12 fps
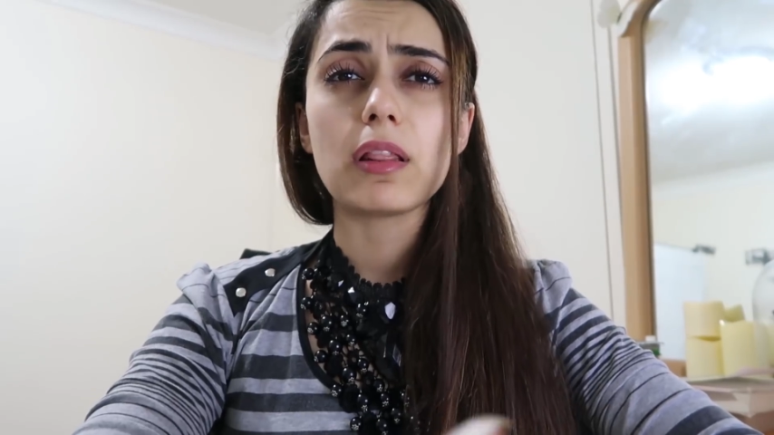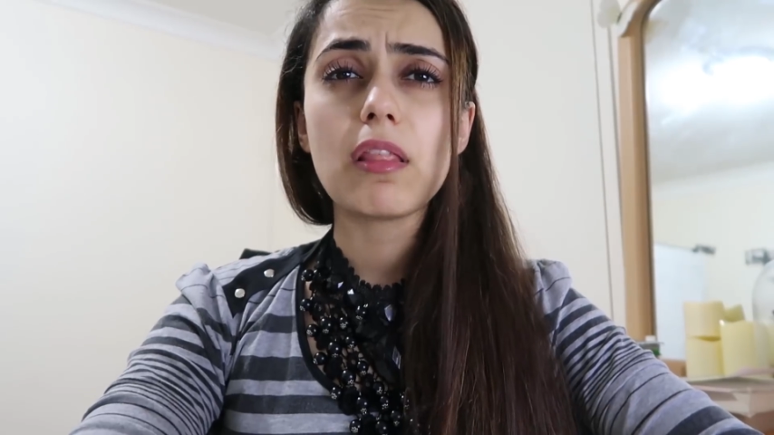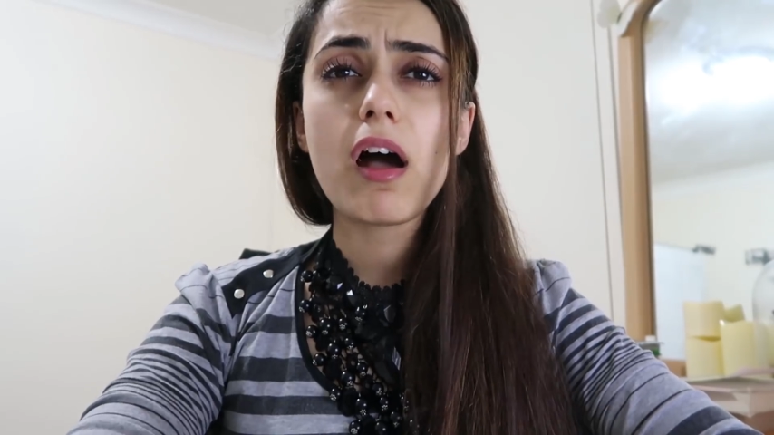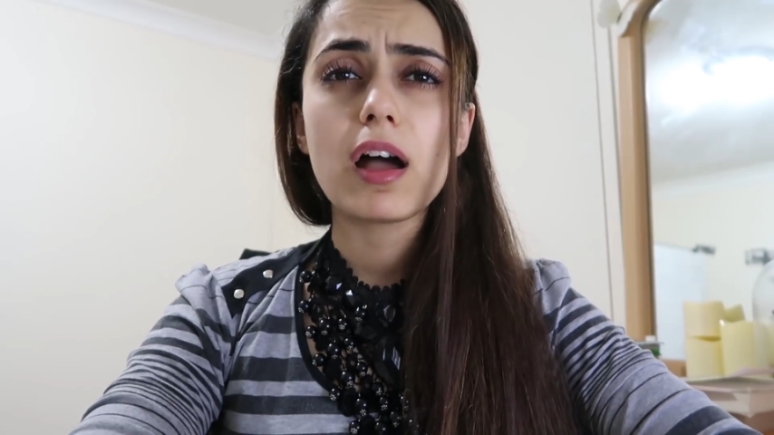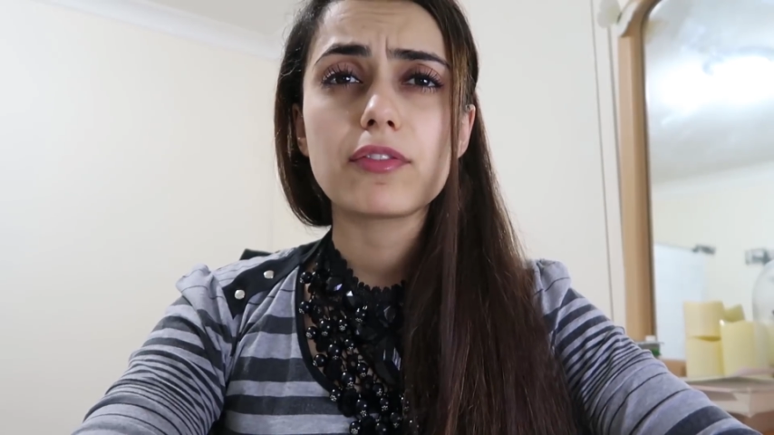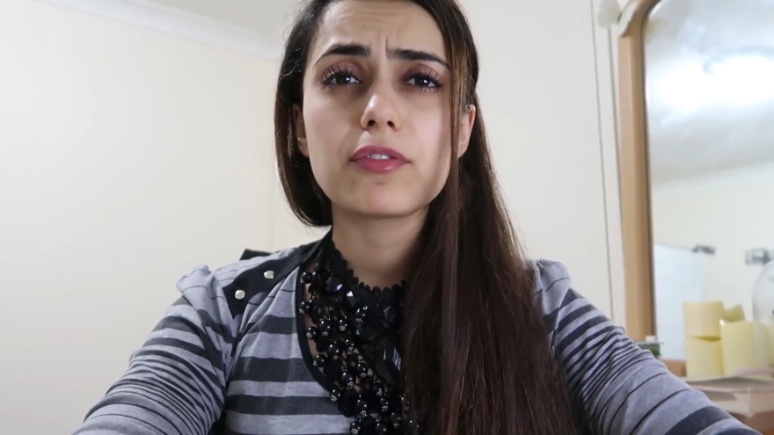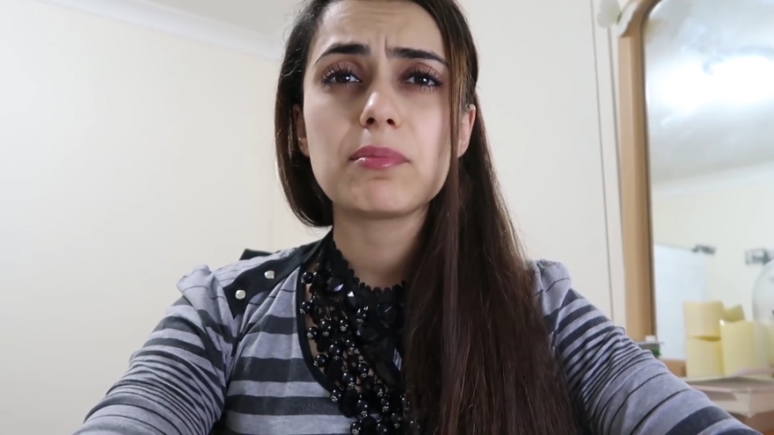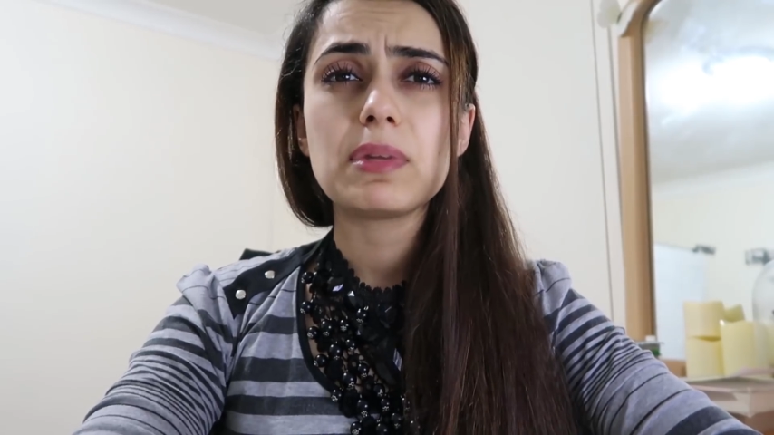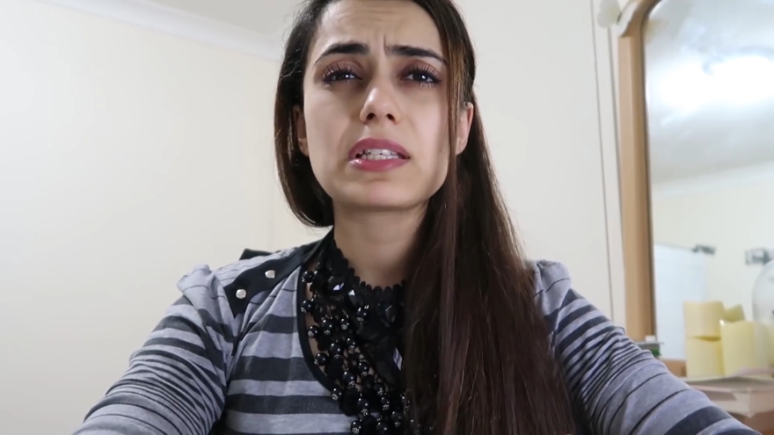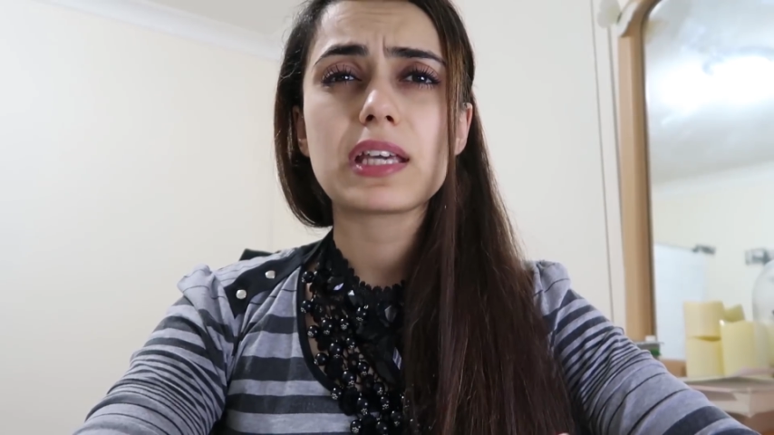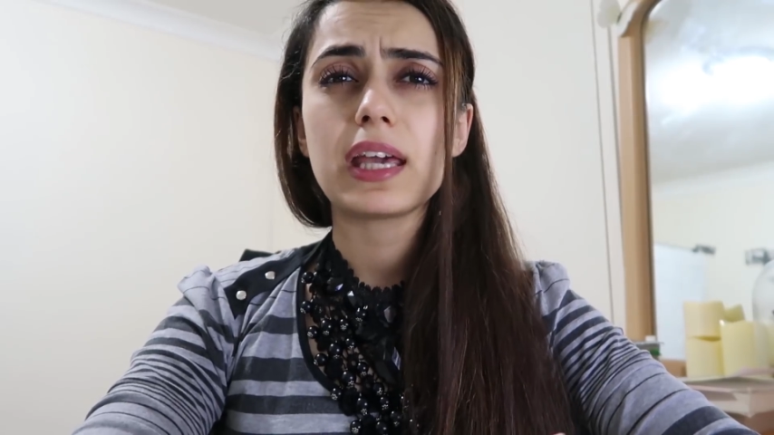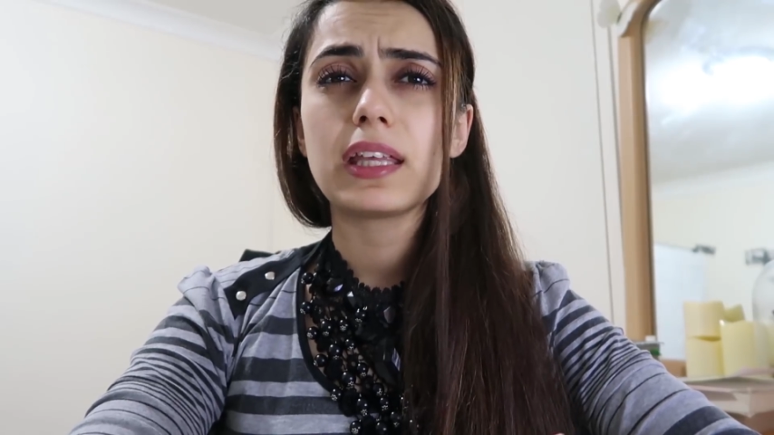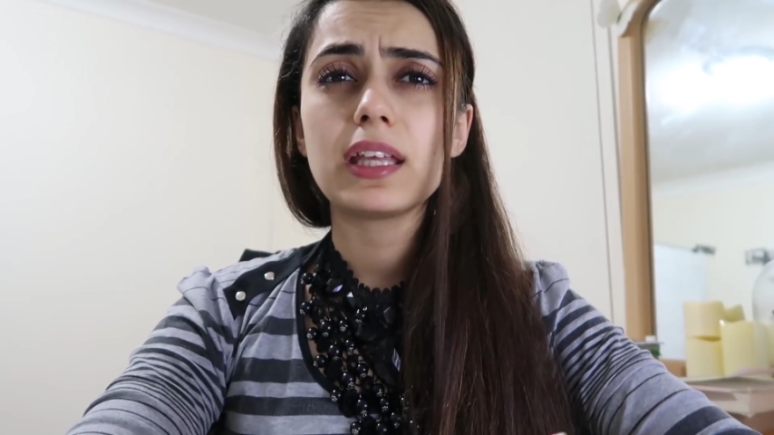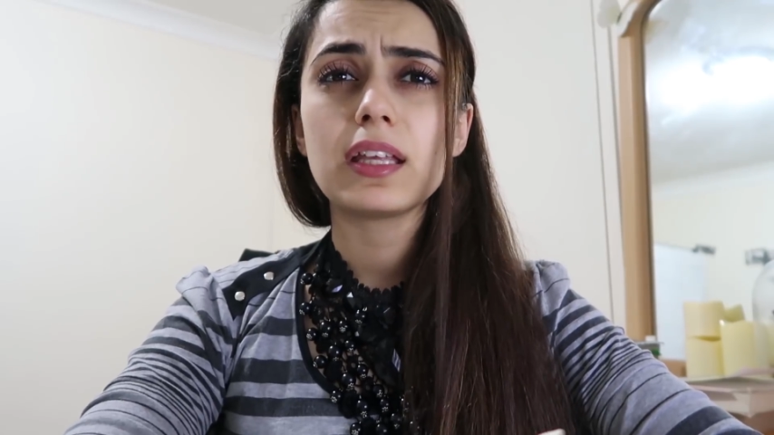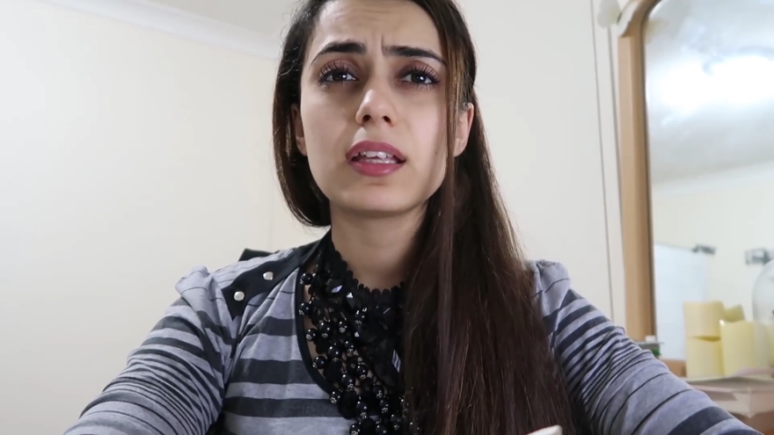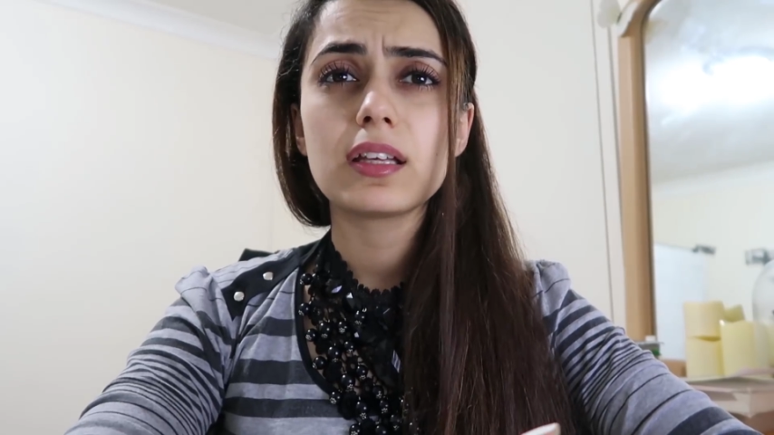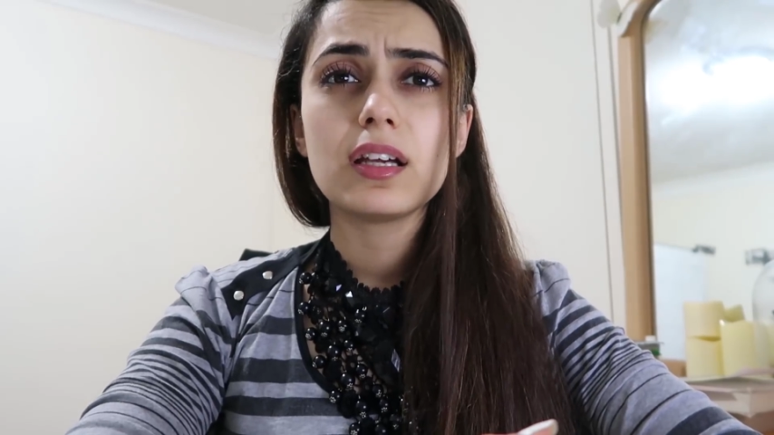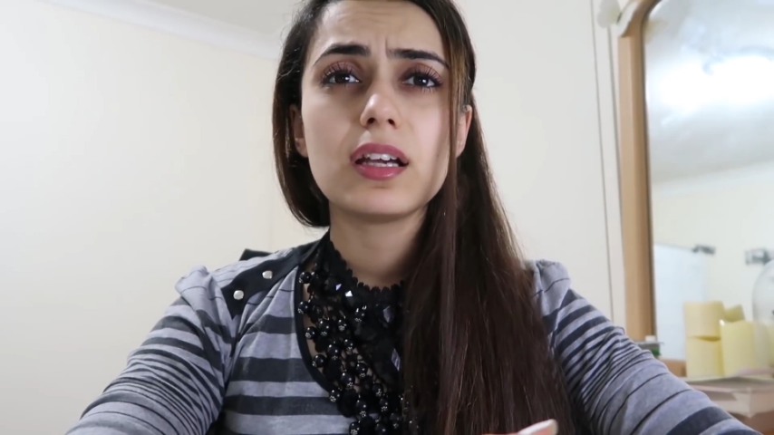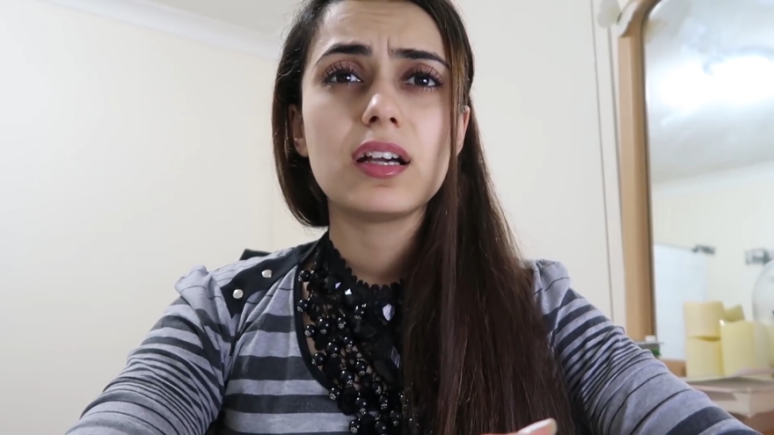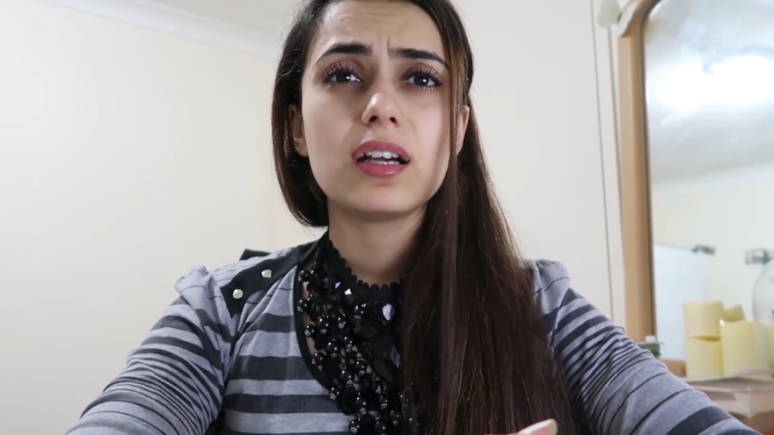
life, me taking